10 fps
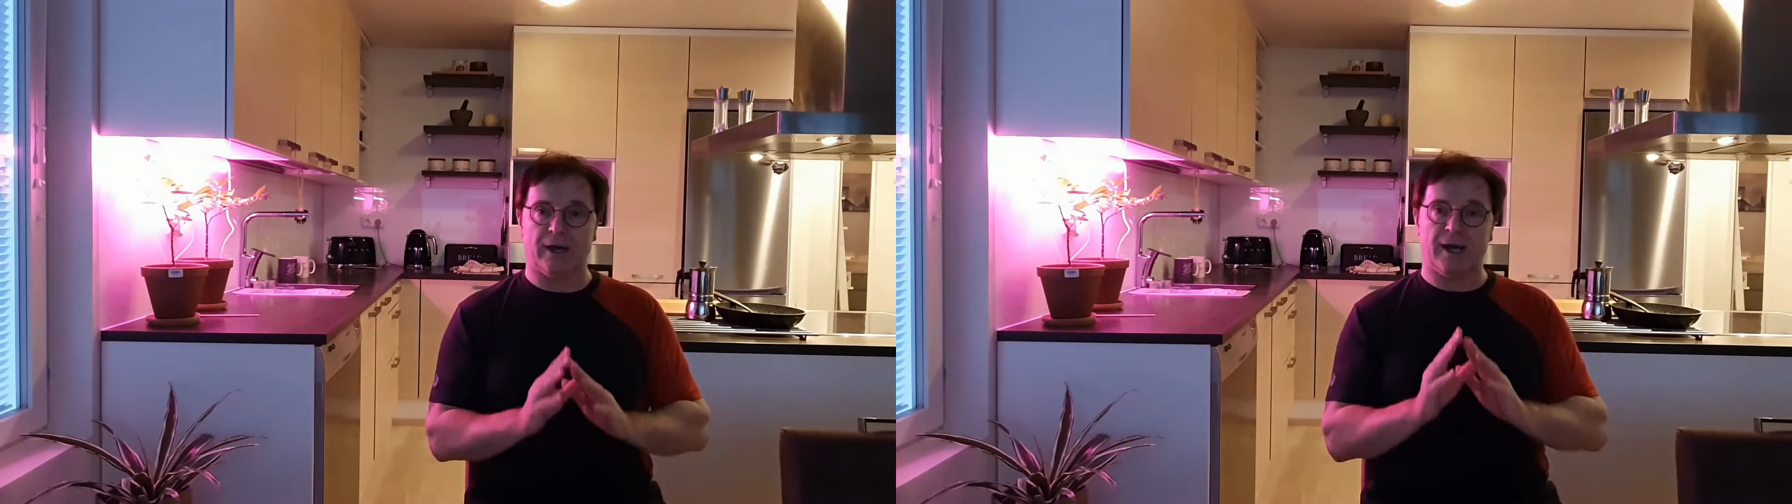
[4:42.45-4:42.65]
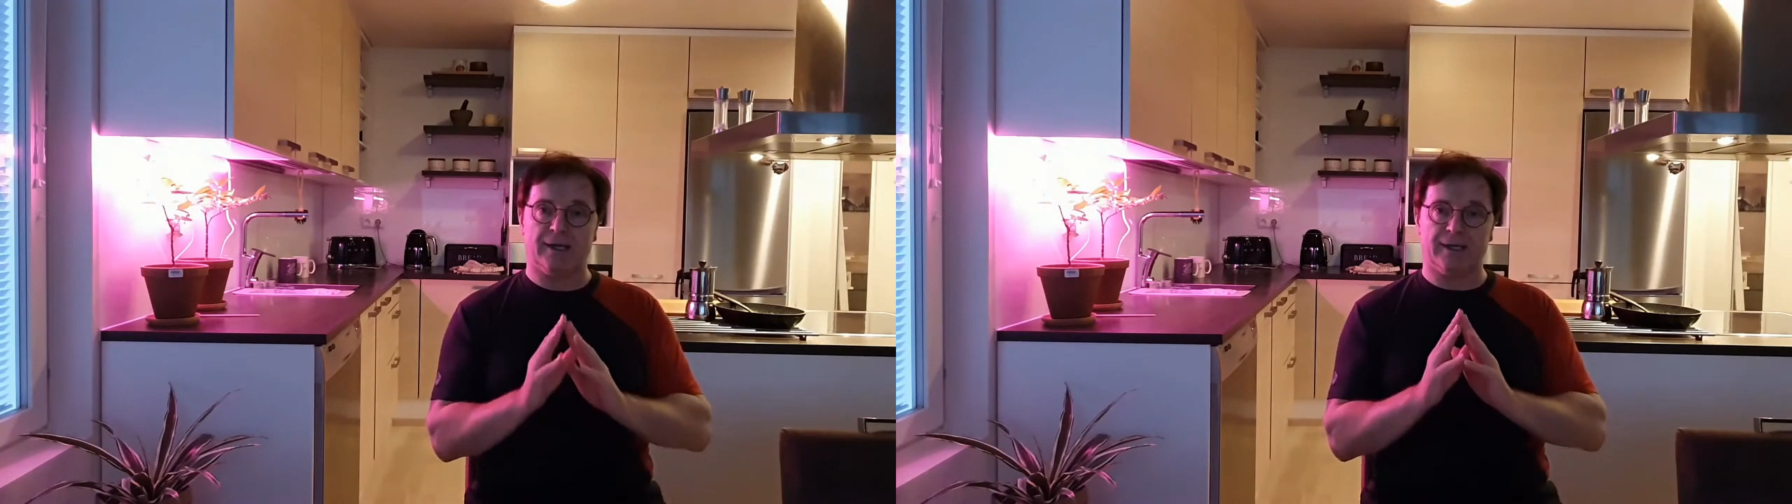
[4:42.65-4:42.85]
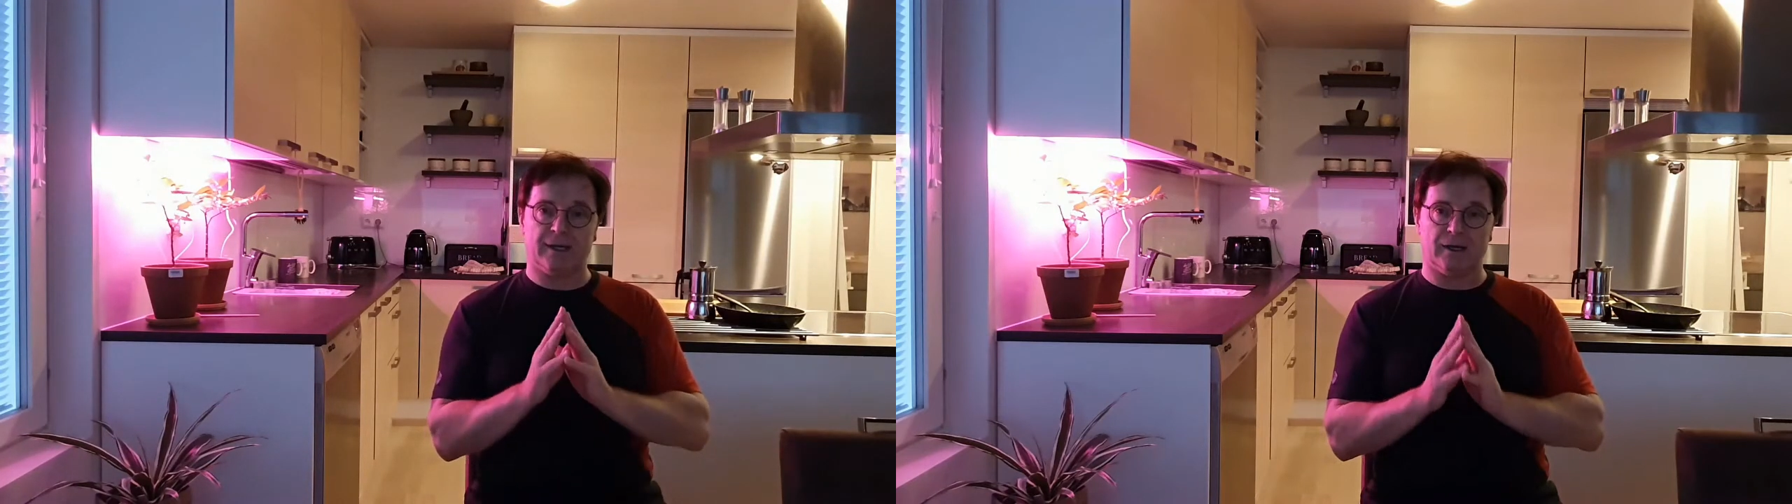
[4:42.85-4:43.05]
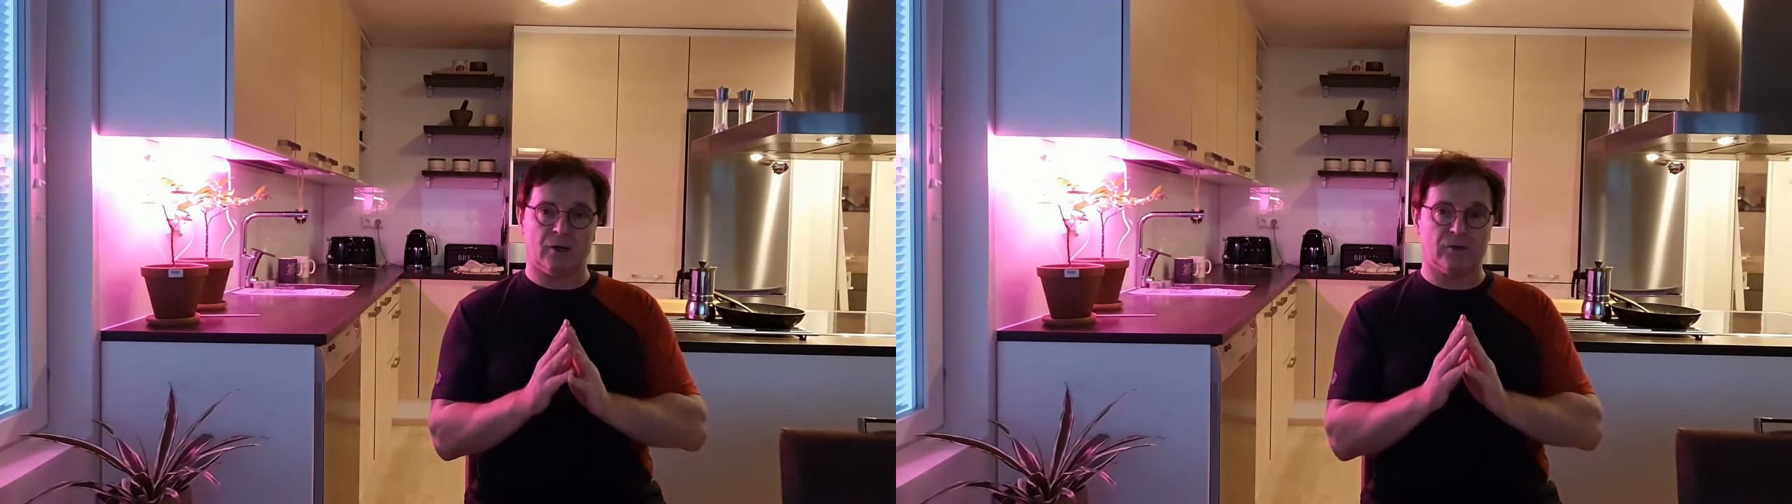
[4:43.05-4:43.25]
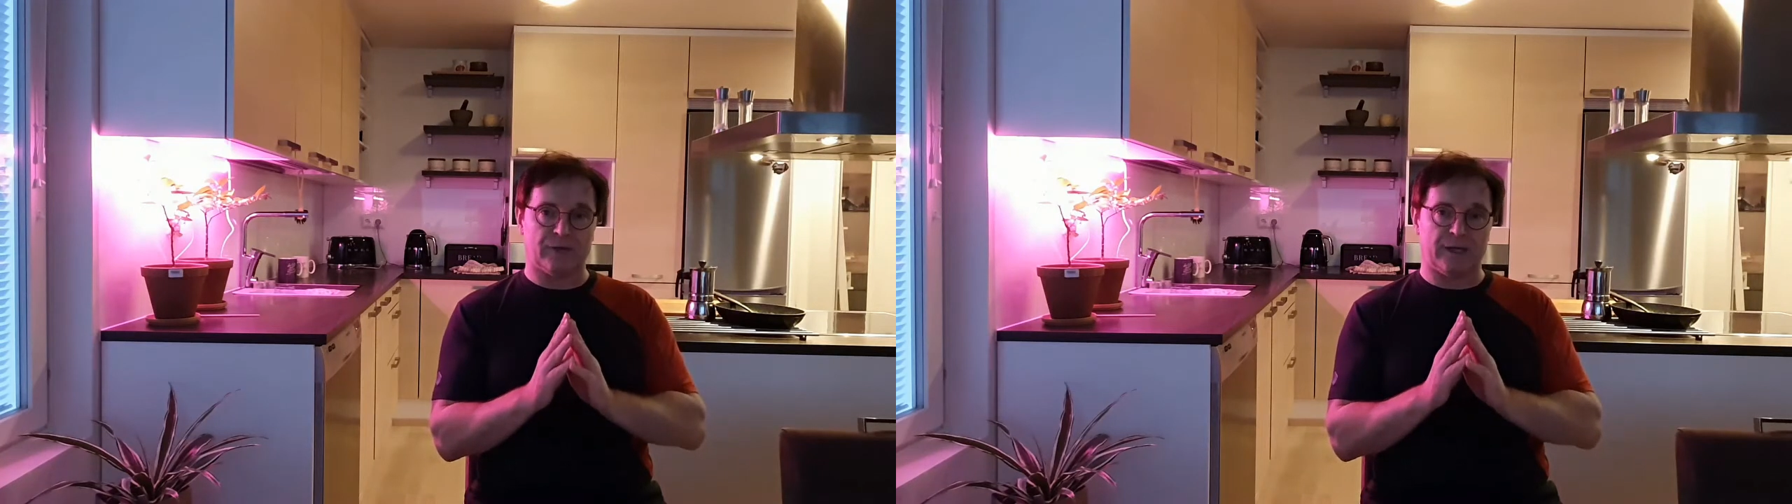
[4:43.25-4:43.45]
I didn't
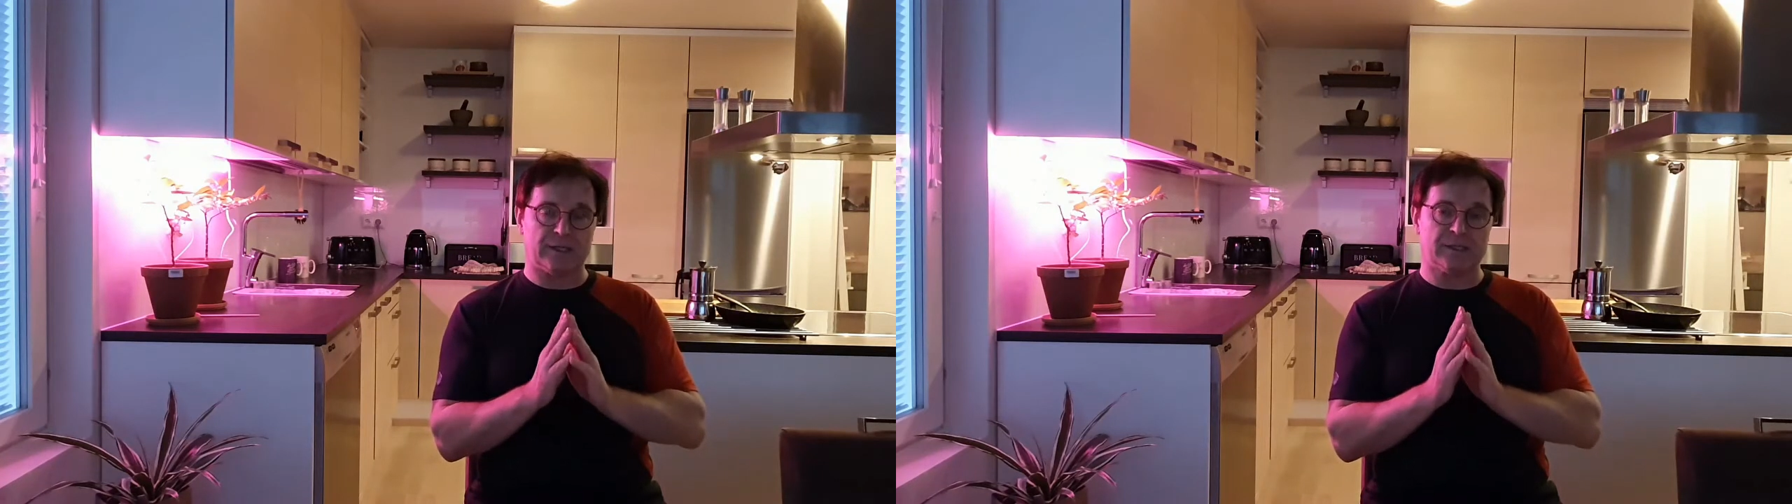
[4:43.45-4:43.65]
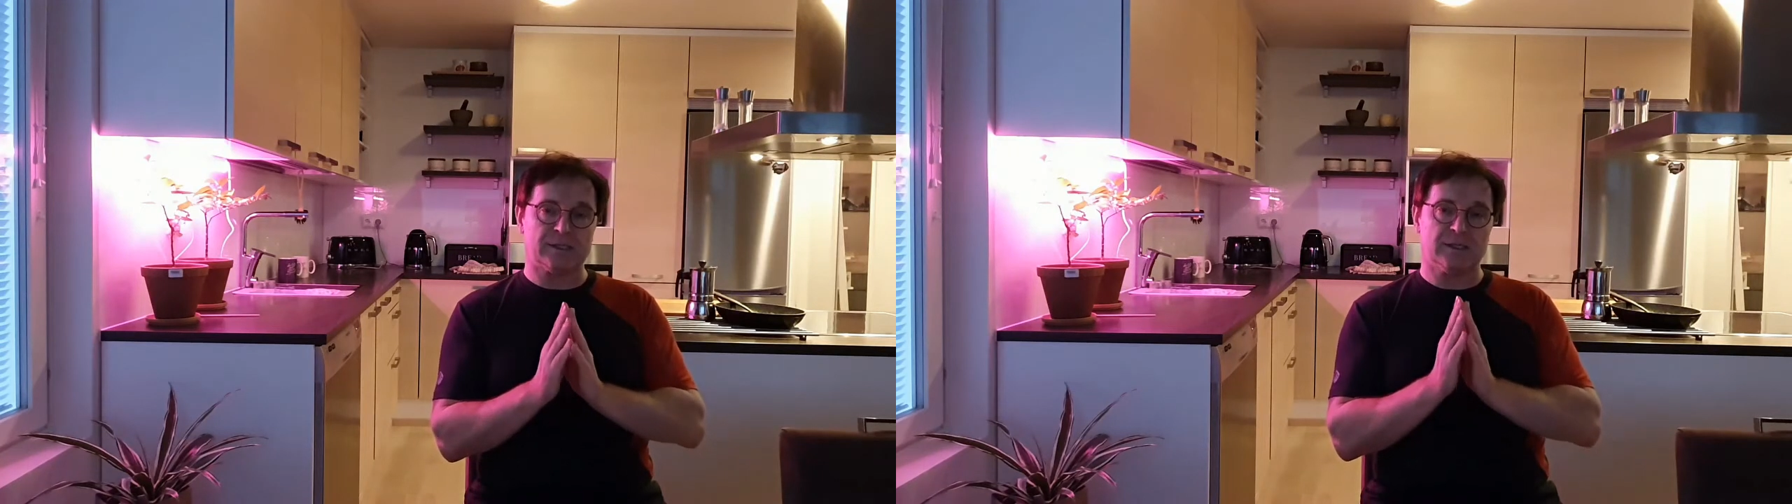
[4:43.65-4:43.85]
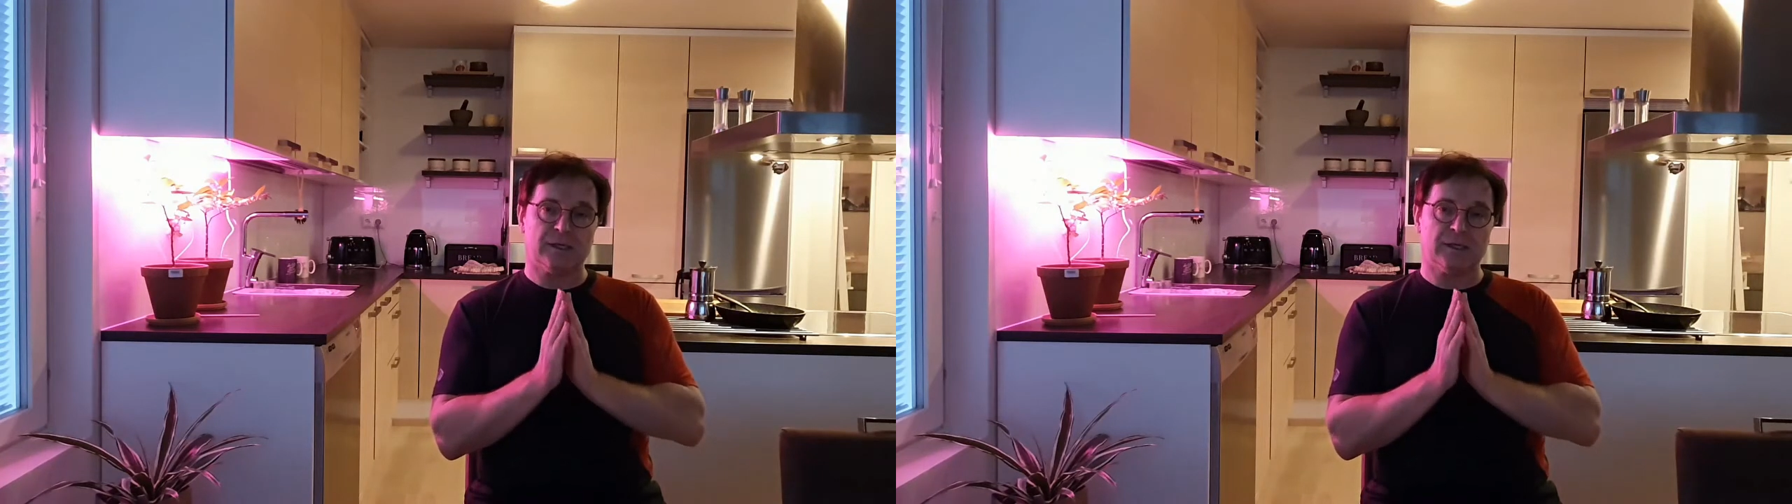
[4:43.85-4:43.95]
know this